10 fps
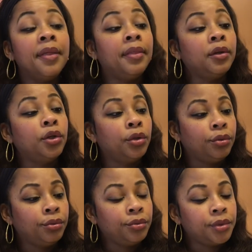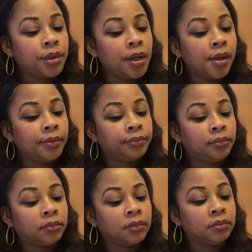the news
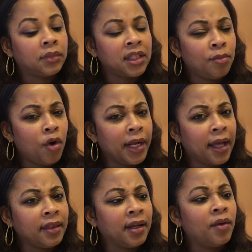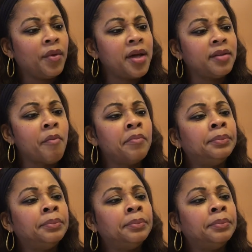this morning, I think it was.